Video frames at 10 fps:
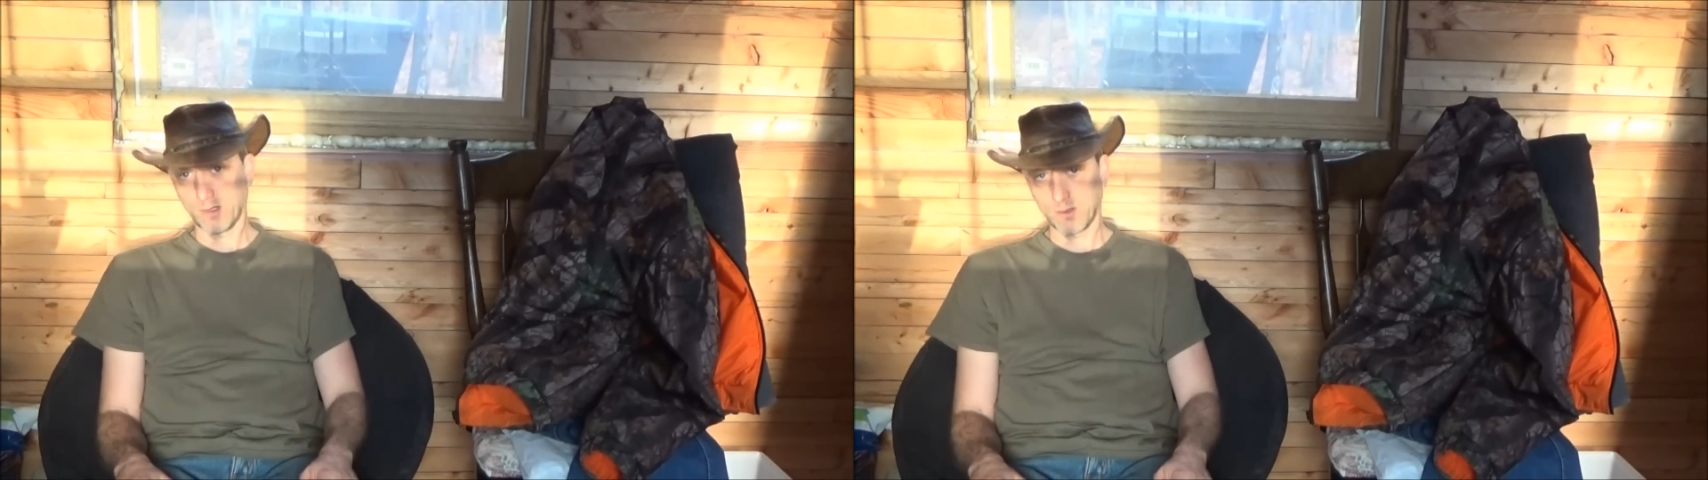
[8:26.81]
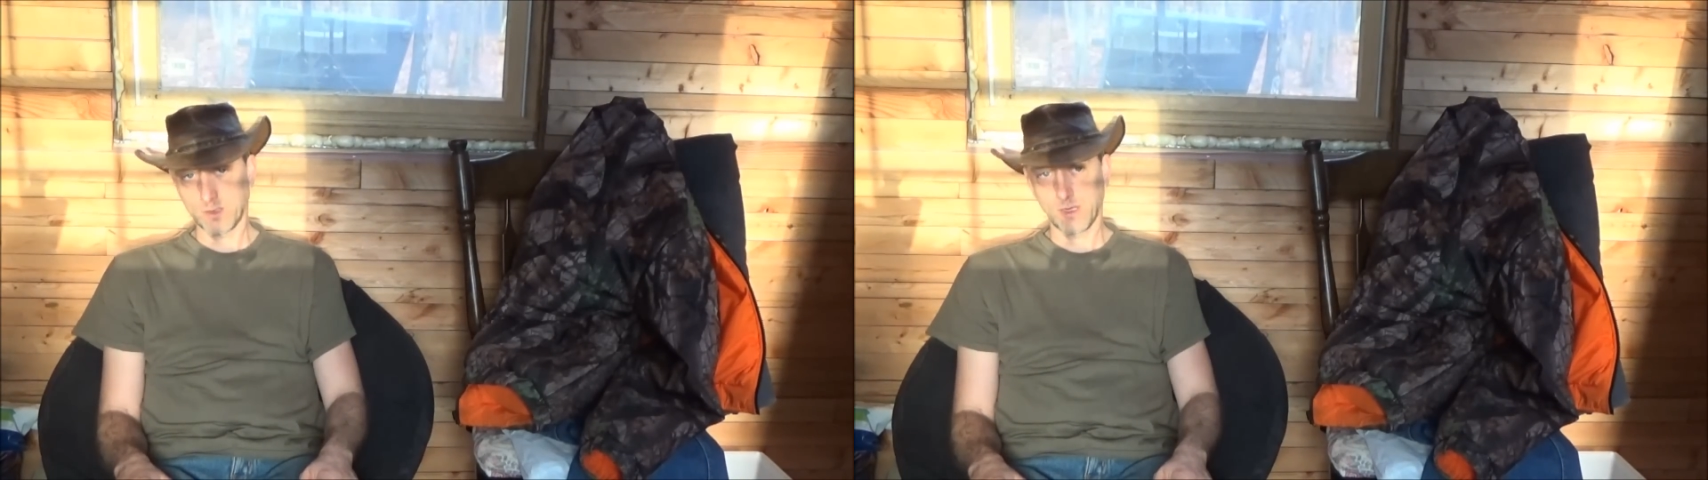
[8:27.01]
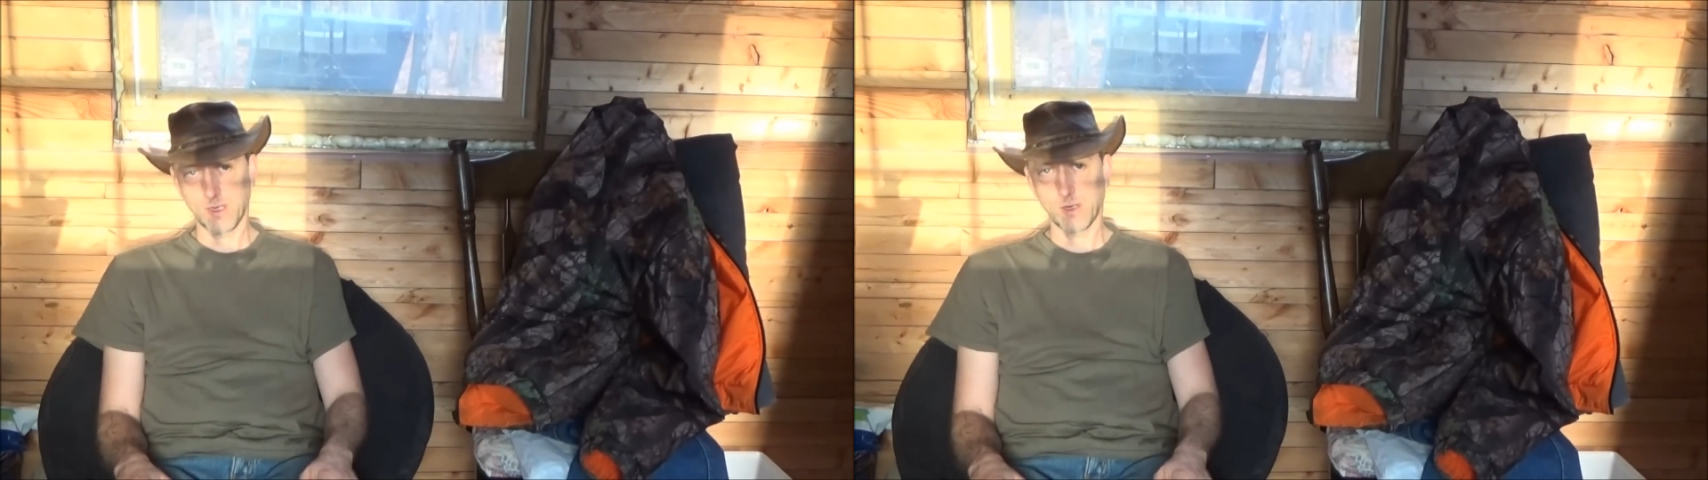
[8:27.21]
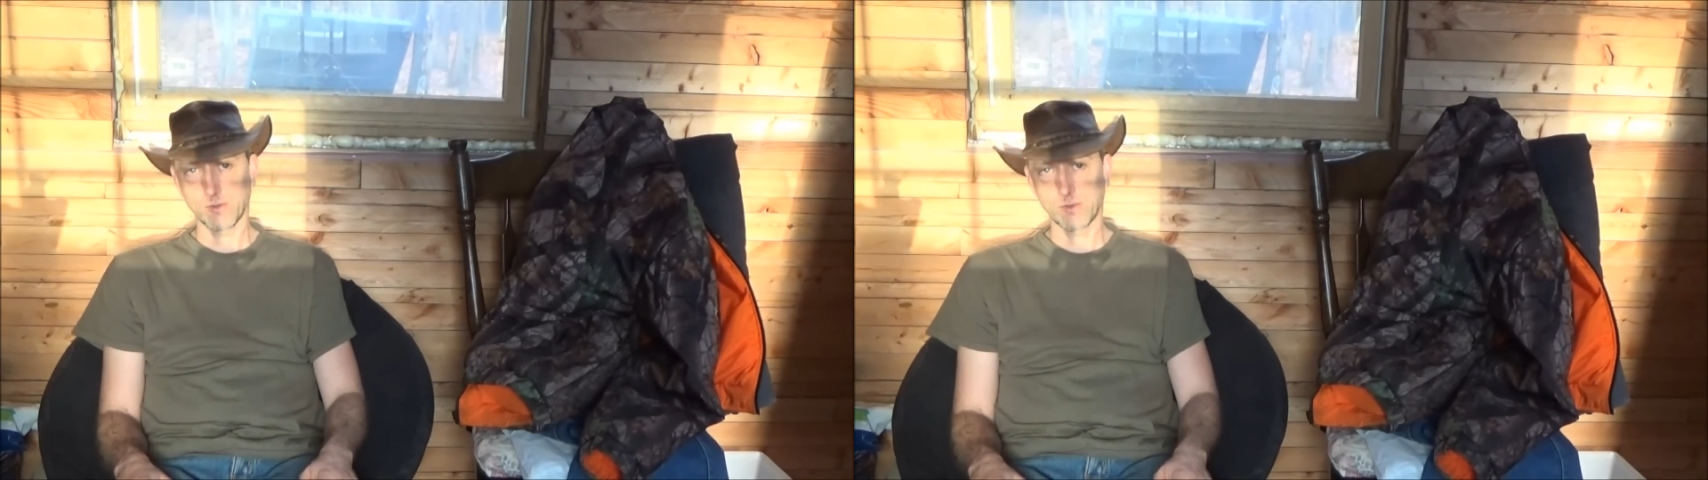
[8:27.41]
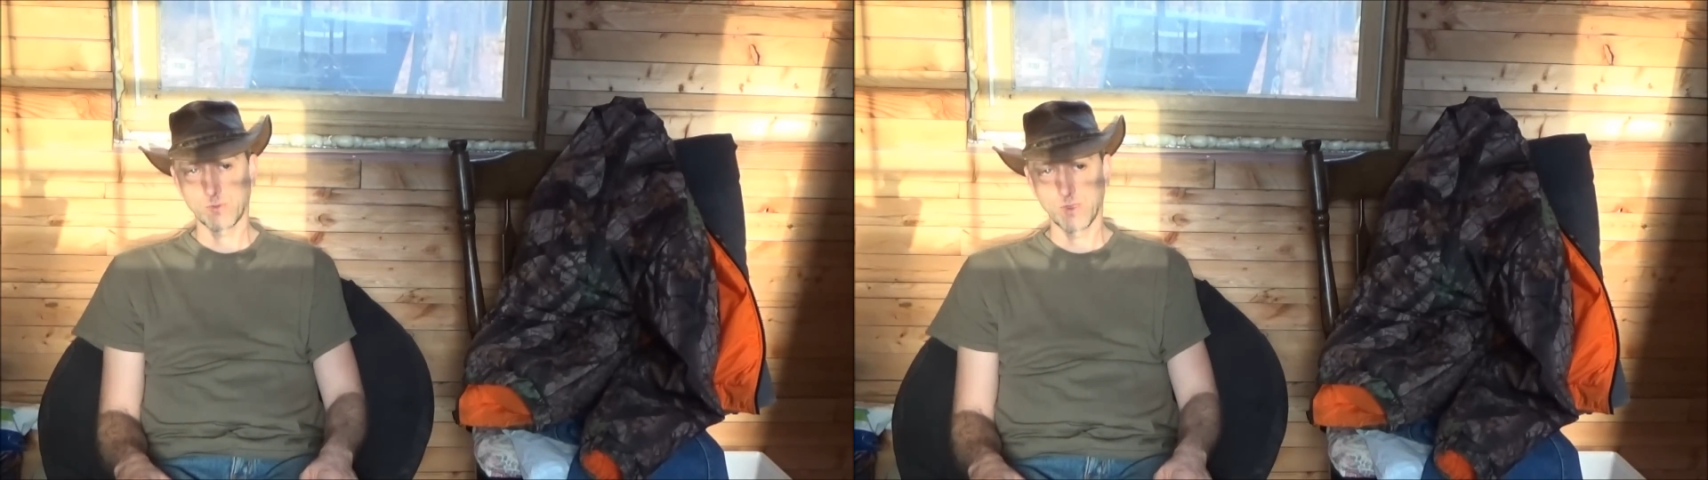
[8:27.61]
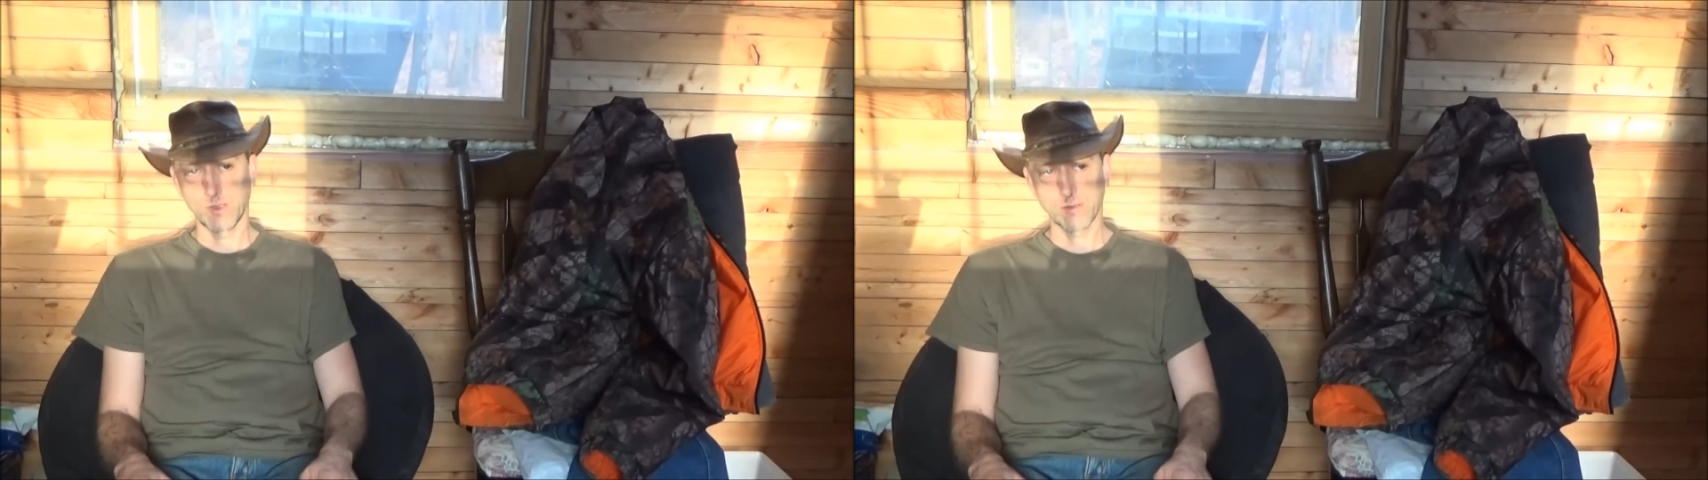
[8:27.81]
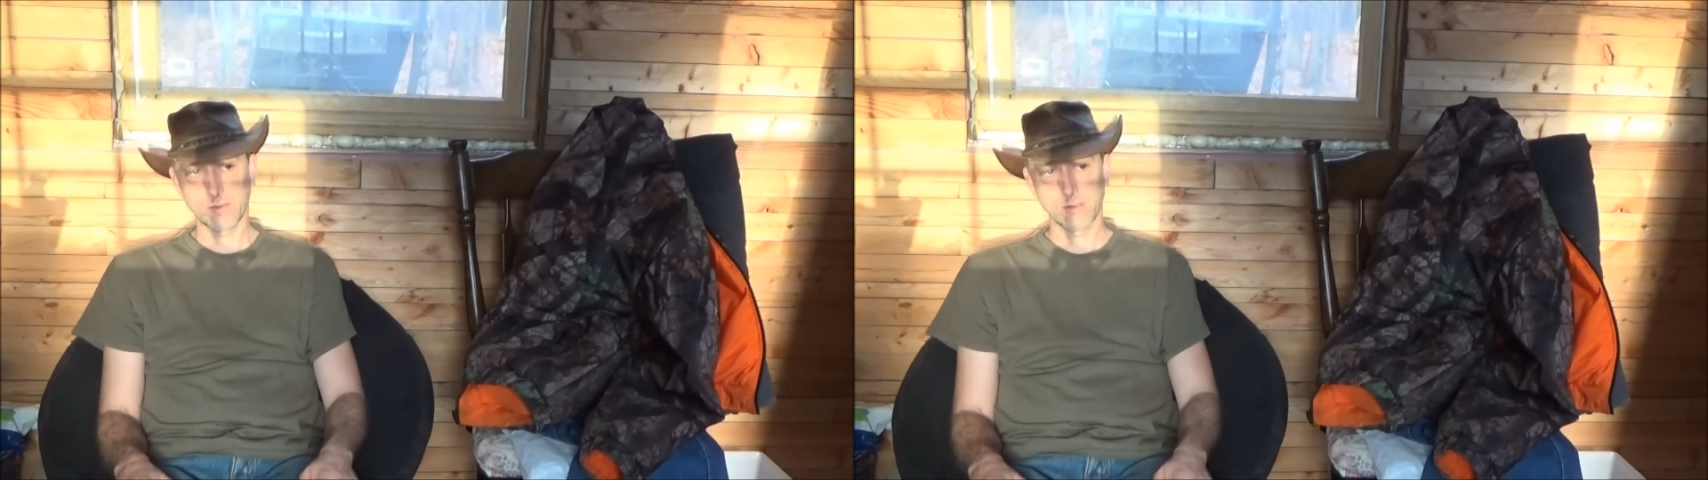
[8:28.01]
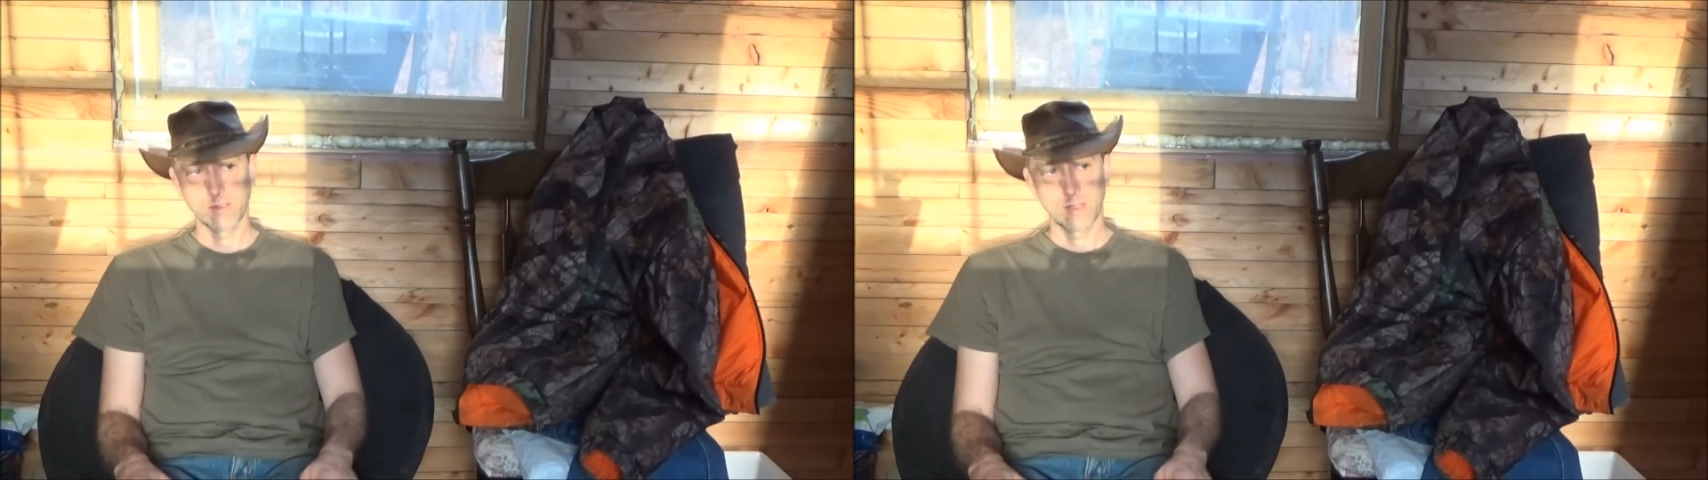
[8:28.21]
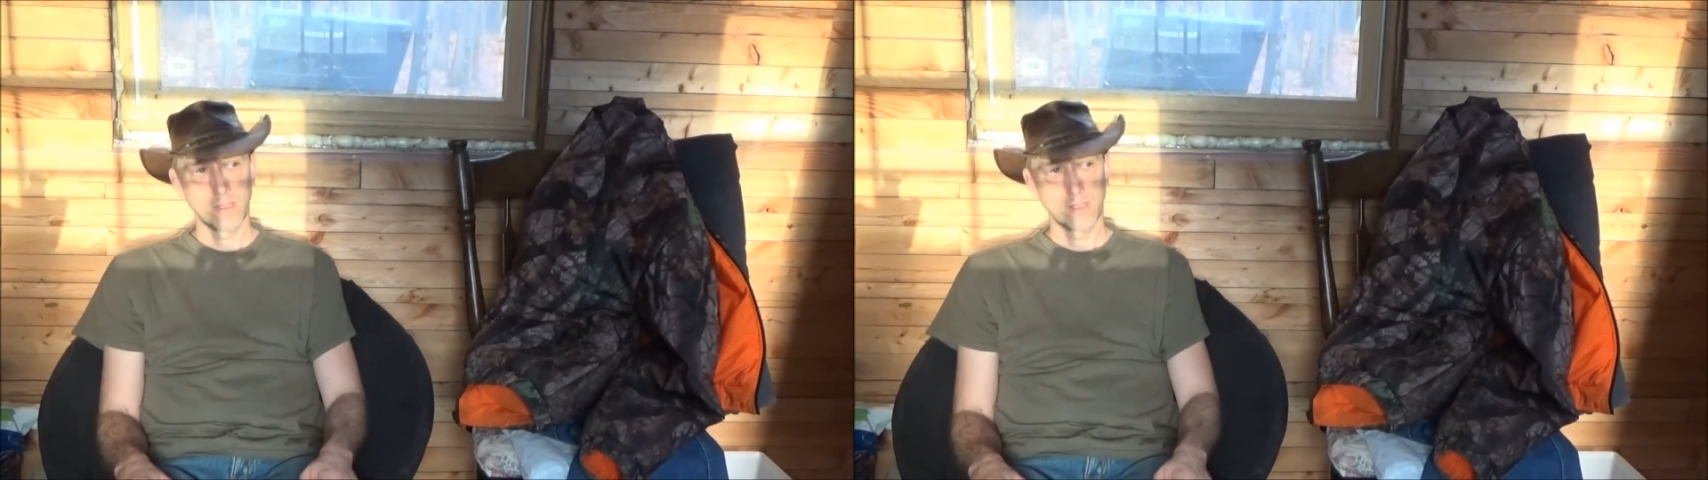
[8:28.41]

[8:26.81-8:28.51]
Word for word: at the tiny house on wheels